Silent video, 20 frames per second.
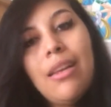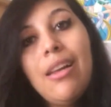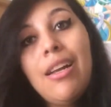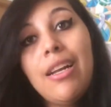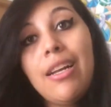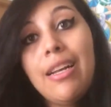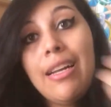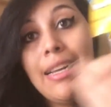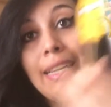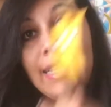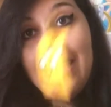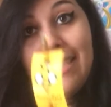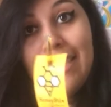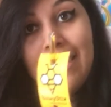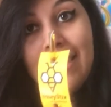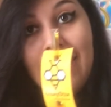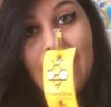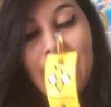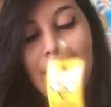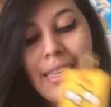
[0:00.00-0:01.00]
our honey
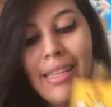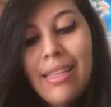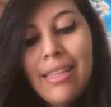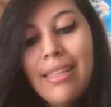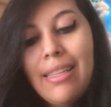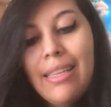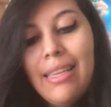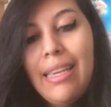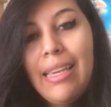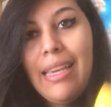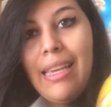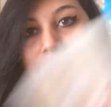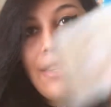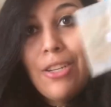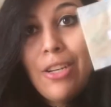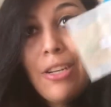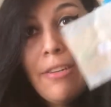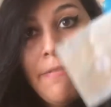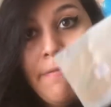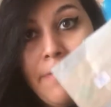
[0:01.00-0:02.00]
stick
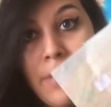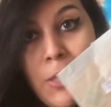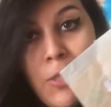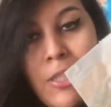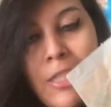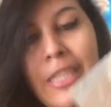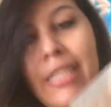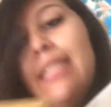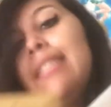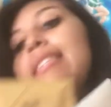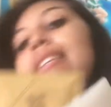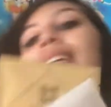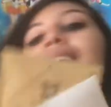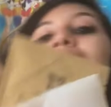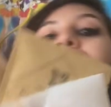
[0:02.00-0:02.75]
and our filters.